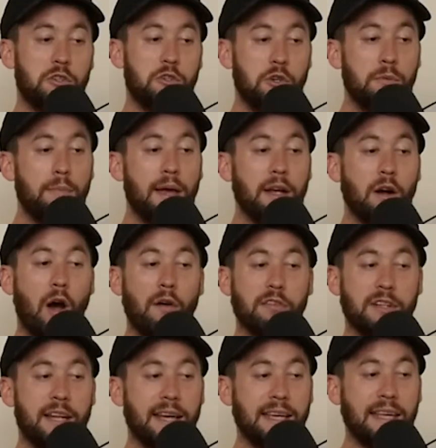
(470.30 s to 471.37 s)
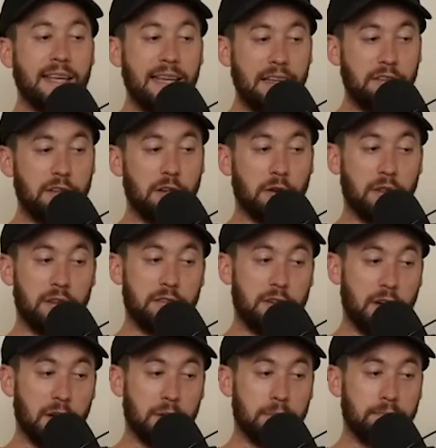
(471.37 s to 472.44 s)
should make overtaking easier this
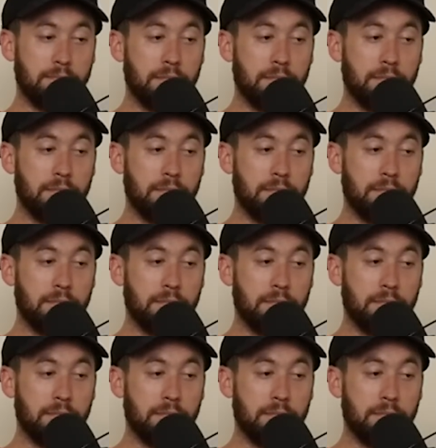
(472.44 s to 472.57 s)
year.